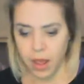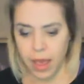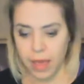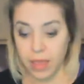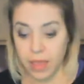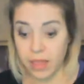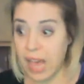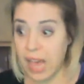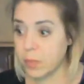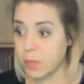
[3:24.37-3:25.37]
And then
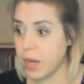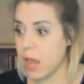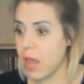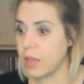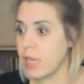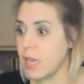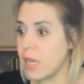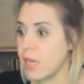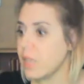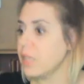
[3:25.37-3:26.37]
last but not
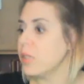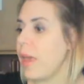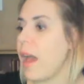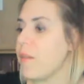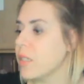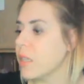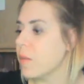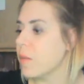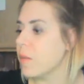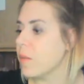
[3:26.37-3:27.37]
least, we have
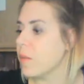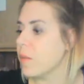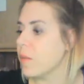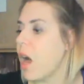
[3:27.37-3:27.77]
some